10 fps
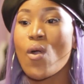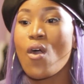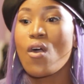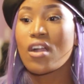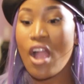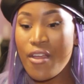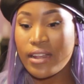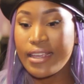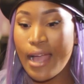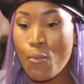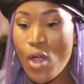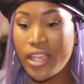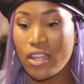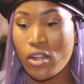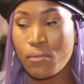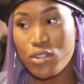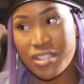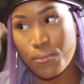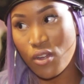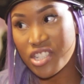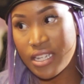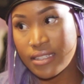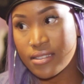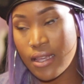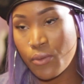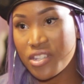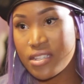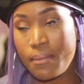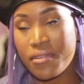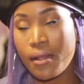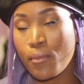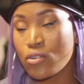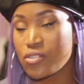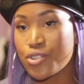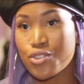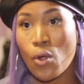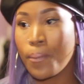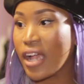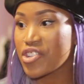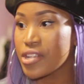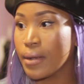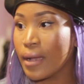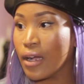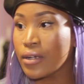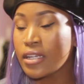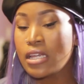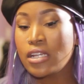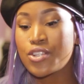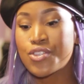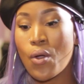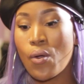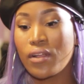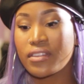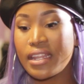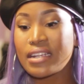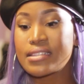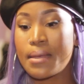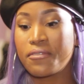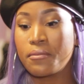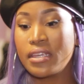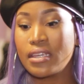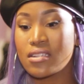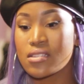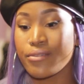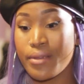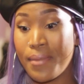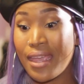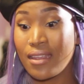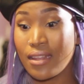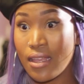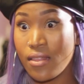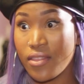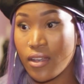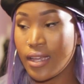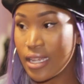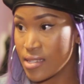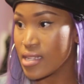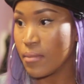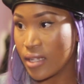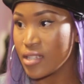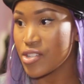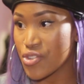Well, currently I'm working on a music project, which is something I'm also so passionate about. So the next step for me is to remain in the entertainment